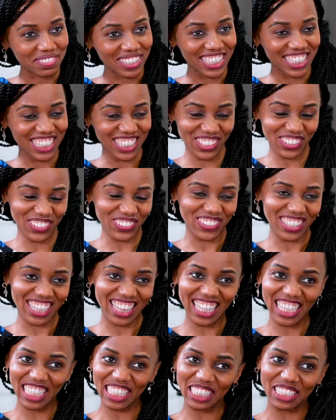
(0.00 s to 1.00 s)
Sure.
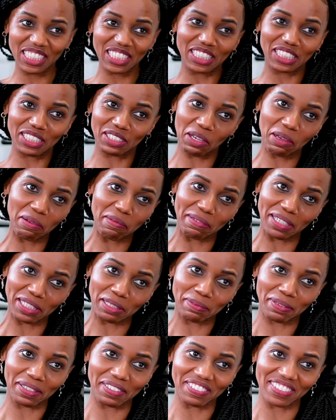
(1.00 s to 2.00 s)
Thank you so
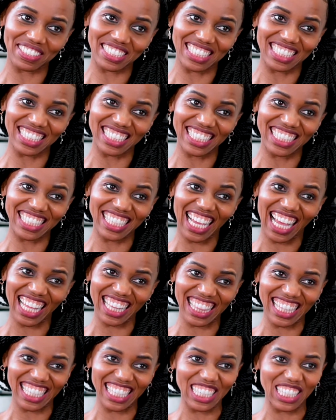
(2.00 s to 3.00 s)
much, Prof. Tinley. I
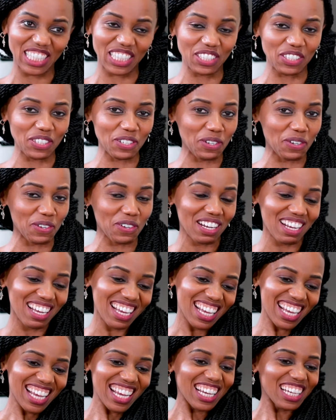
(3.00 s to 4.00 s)
think your
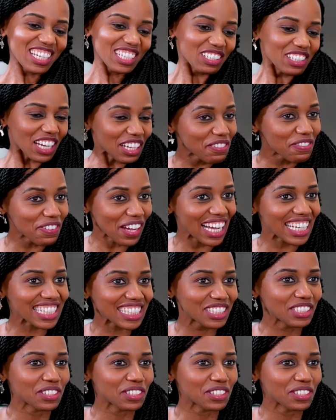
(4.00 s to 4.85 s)
advice,